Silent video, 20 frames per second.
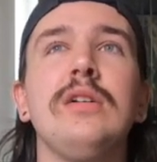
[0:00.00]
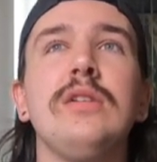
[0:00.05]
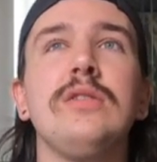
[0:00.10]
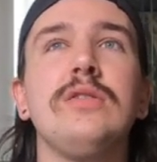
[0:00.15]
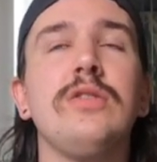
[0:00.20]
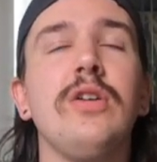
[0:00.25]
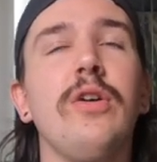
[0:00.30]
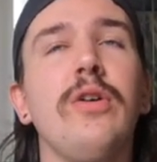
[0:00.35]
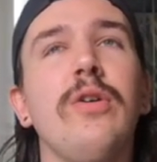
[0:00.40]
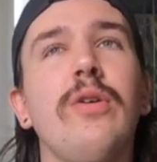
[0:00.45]

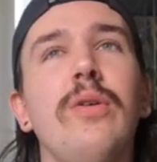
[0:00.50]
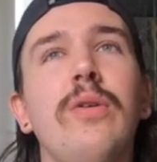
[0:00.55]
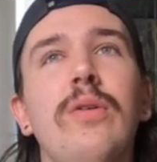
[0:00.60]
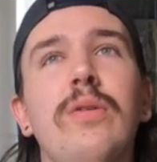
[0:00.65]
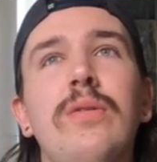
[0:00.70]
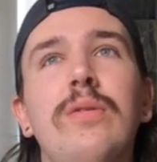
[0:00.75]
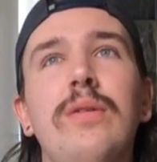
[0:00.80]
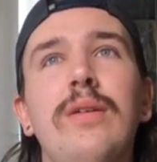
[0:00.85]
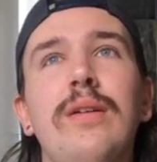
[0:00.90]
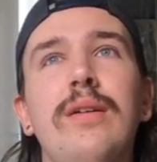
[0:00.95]
So
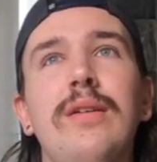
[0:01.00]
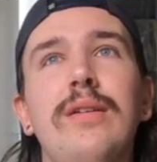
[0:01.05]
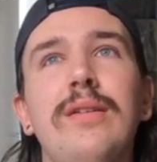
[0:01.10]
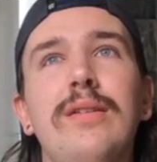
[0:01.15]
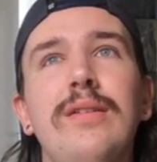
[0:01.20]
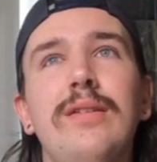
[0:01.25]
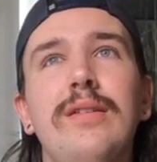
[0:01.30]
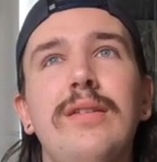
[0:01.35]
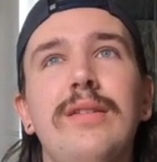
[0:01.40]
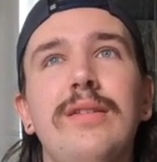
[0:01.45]

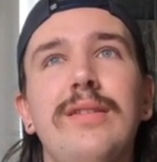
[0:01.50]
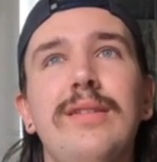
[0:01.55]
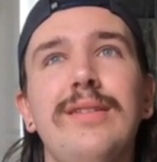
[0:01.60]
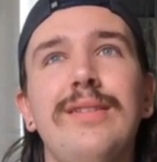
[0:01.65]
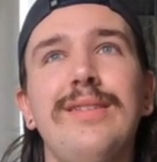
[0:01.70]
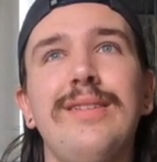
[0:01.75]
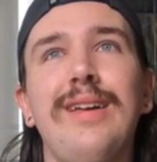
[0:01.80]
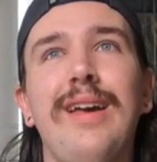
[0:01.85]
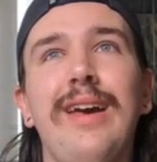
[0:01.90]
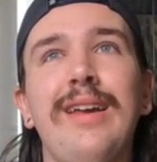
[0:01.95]

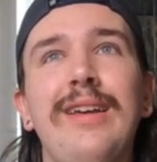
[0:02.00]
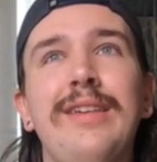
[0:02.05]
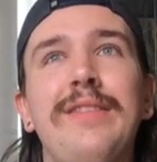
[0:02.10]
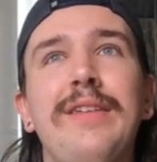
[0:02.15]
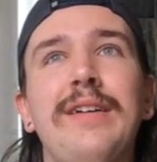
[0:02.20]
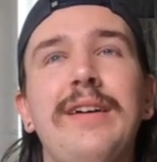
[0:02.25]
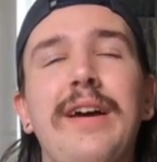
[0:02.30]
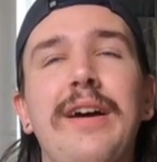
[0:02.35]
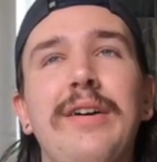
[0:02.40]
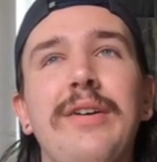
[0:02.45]

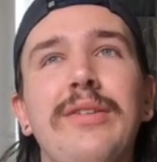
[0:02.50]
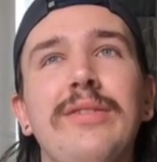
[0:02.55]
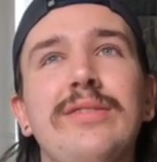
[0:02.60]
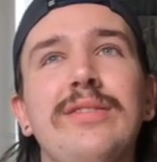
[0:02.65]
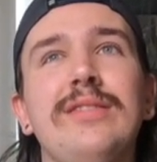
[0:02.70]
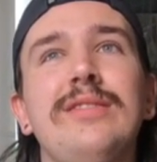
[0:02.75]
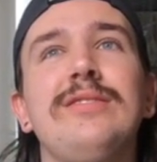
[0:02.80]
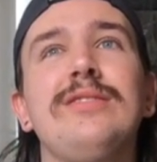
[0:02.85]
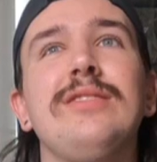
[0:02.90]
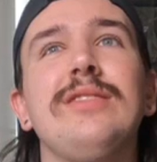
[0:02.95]
anything
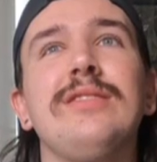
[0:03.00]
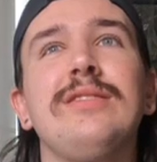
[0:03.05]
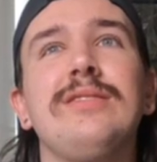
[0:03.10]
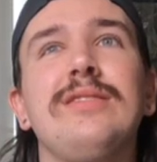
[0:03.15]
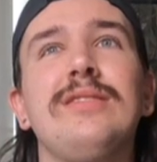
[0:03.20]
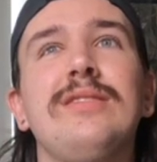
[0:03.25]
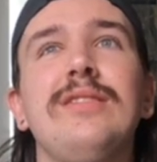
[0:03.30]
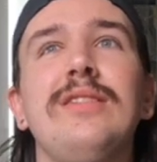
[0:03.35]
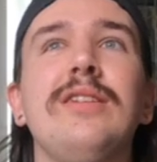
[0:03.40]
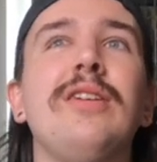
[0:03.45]
else is
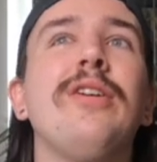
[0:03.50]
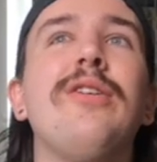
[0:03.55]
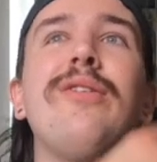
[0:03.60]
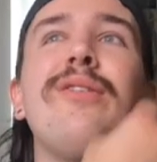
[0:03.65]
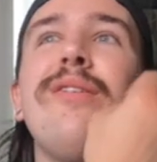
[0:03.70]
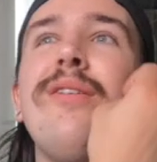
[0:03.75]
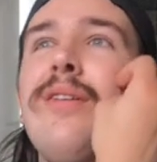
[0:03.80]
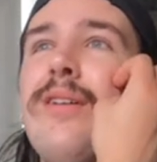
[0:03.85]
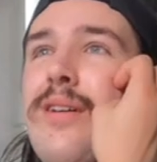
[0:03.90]
just, you know,